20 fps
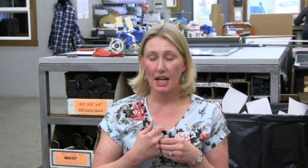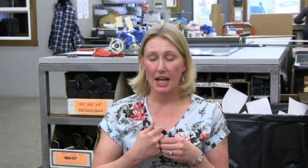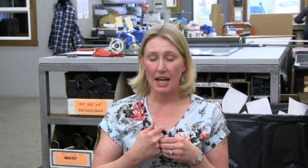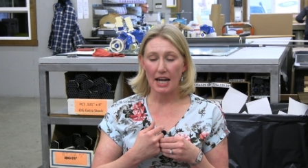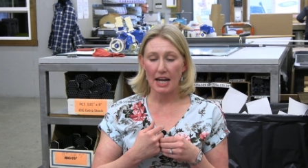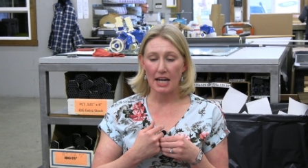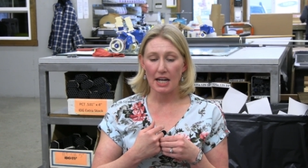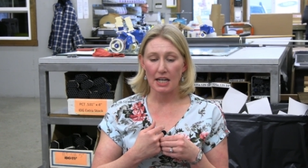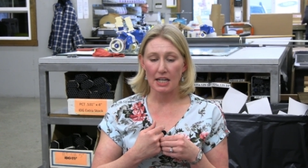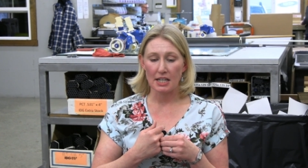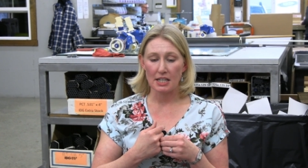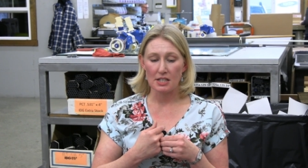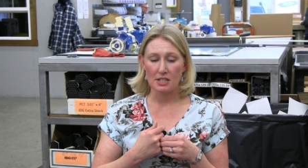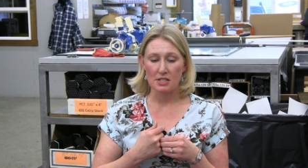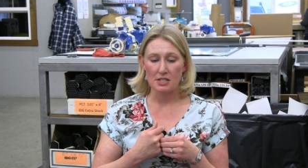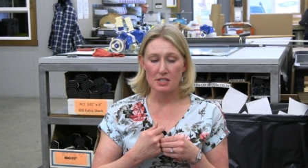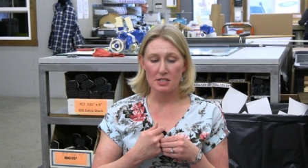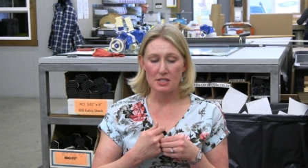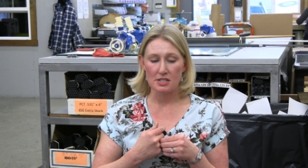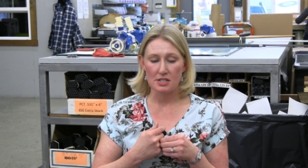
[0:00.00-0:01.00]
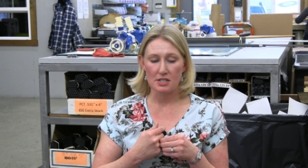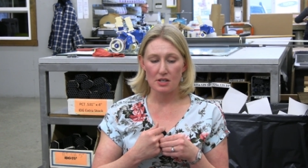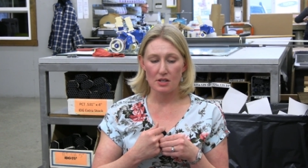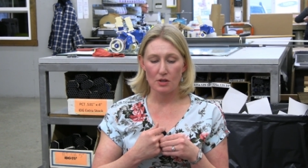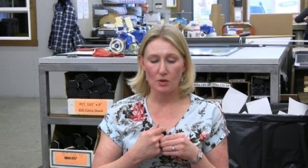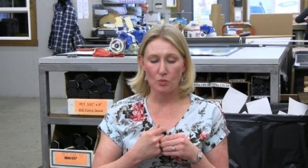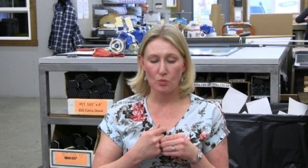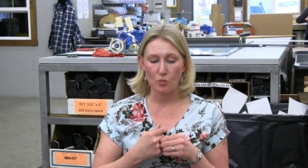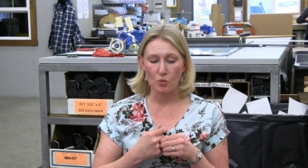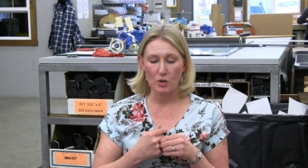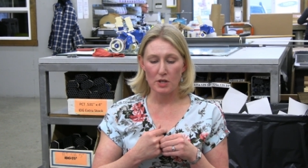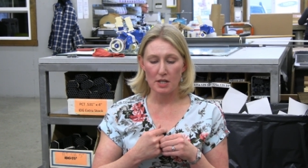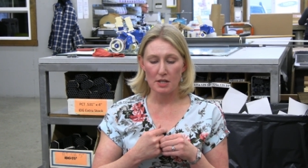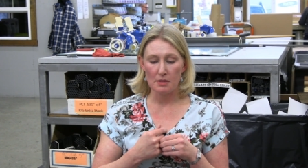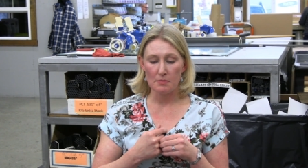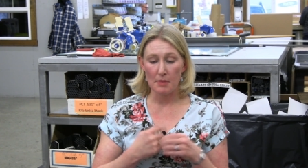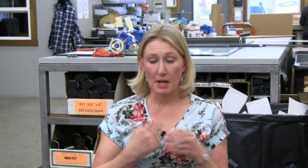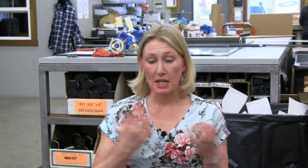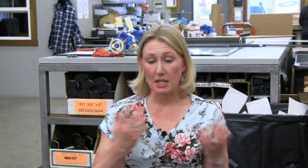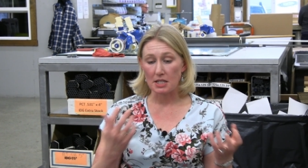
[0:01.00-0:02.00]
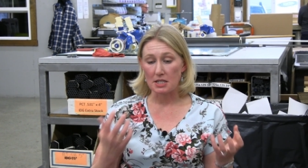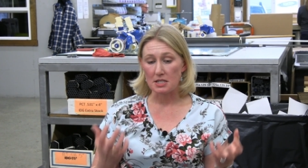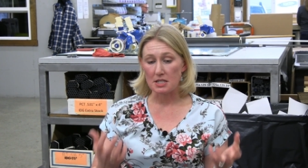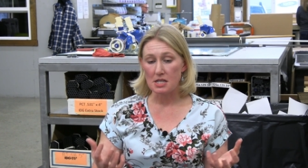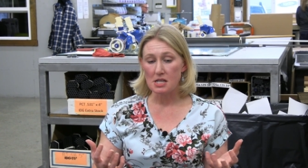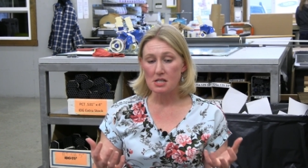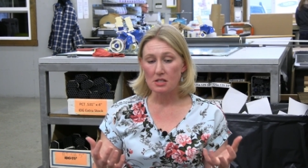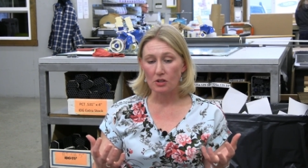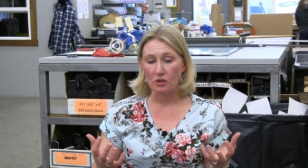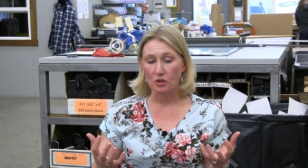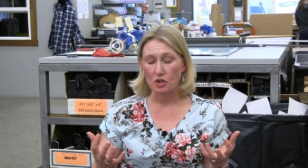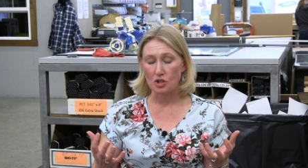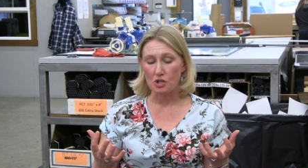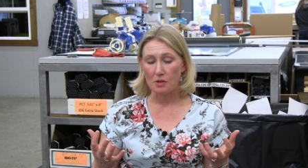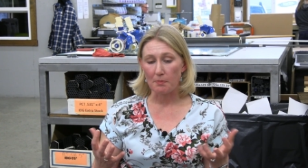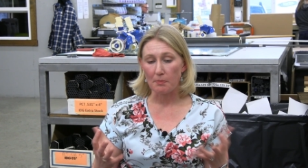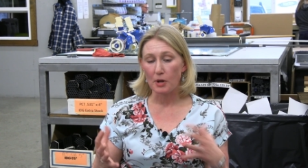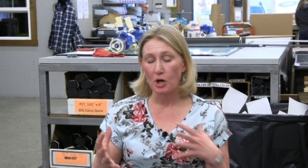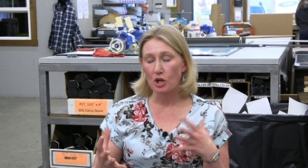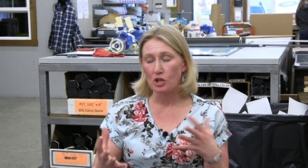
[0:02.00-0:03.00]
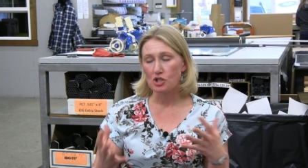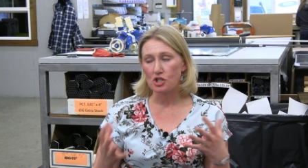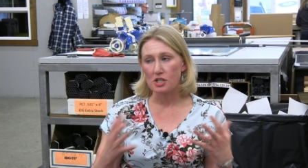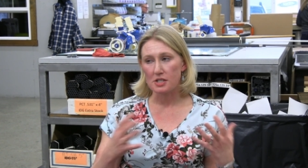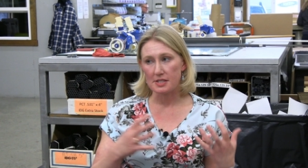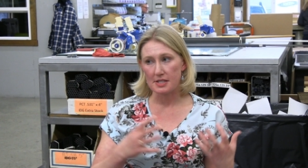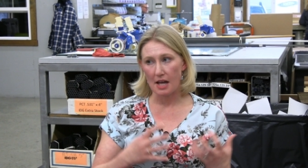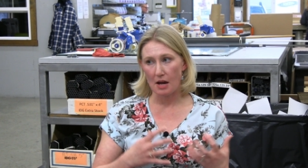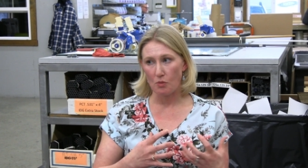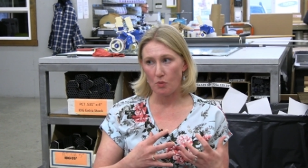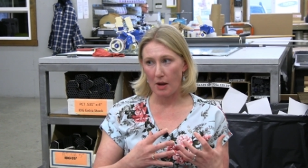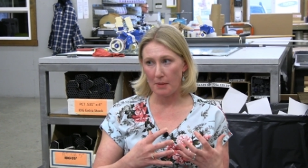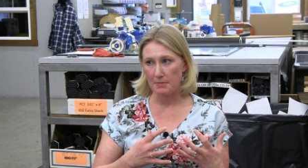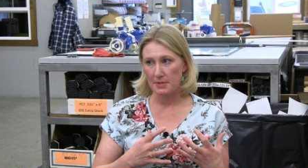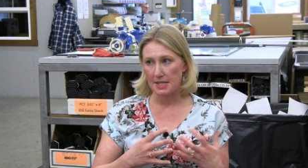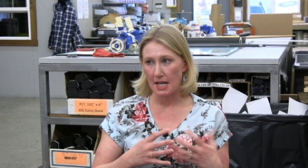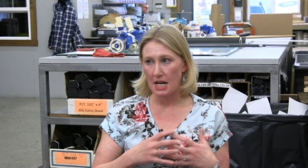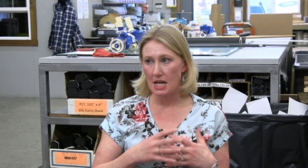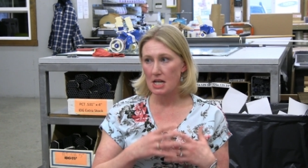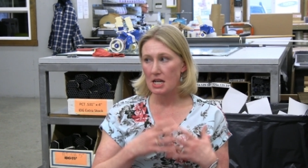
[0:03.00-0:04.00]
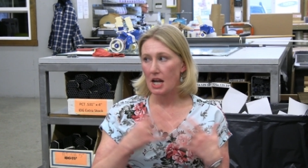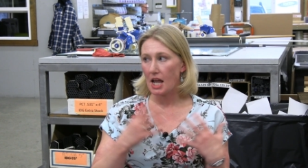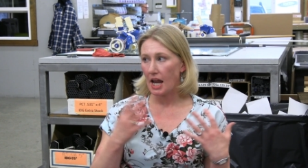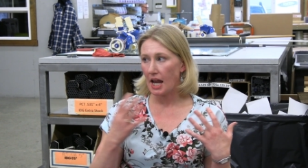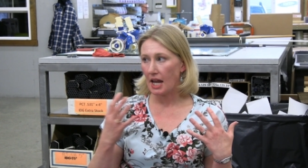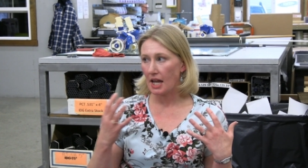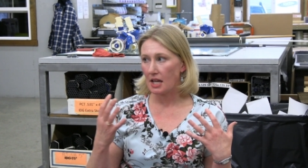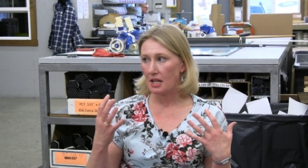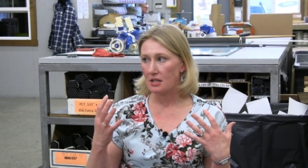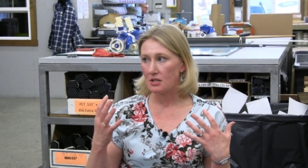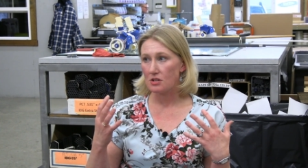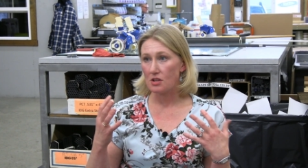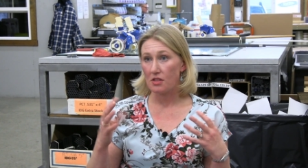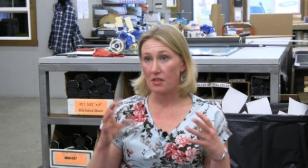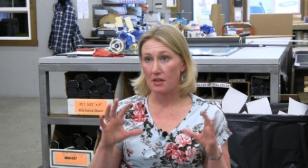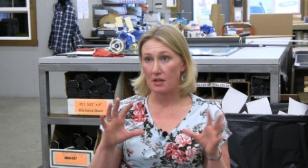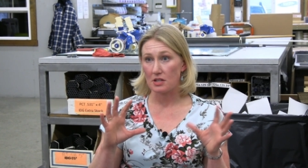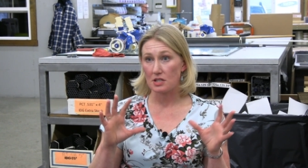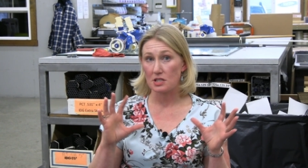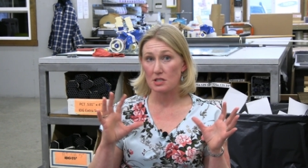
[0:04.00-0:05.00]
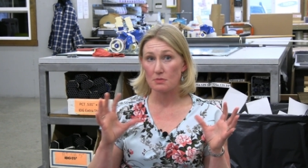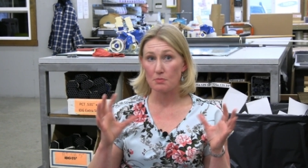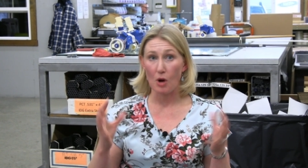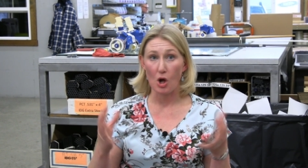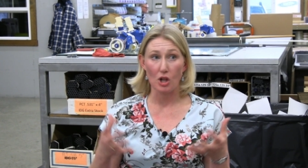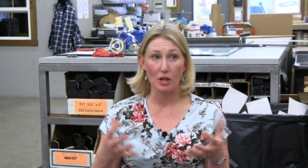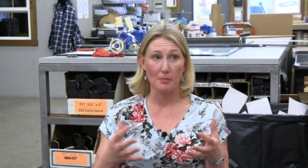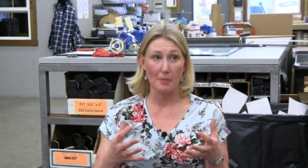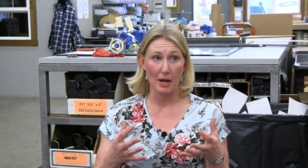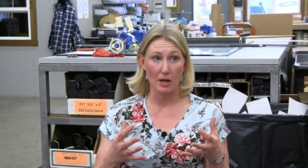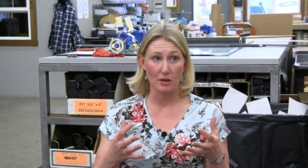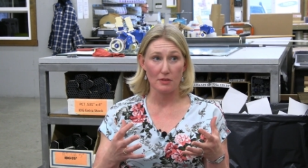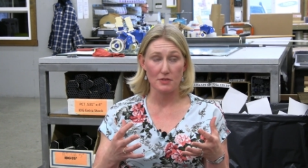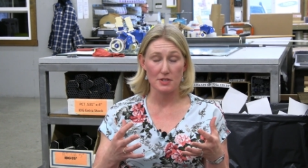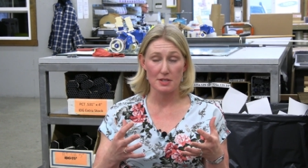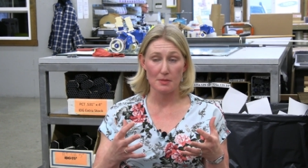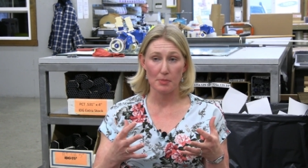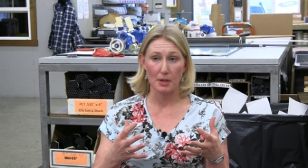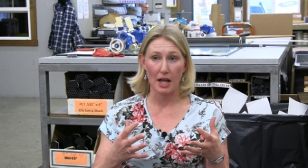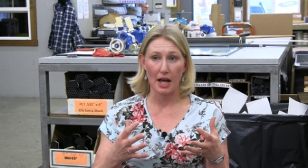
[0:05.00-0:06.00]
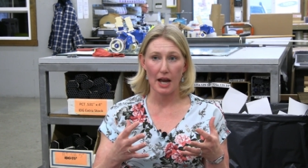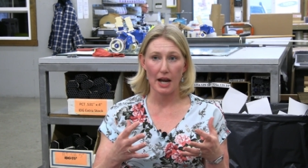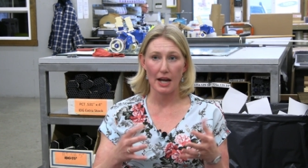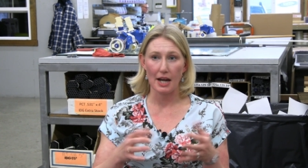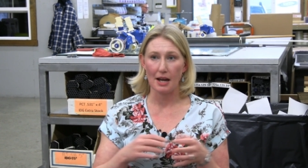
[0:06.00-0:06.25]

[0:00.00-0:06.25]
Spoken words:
And we made a deal to purchase that website and the small amount of supply.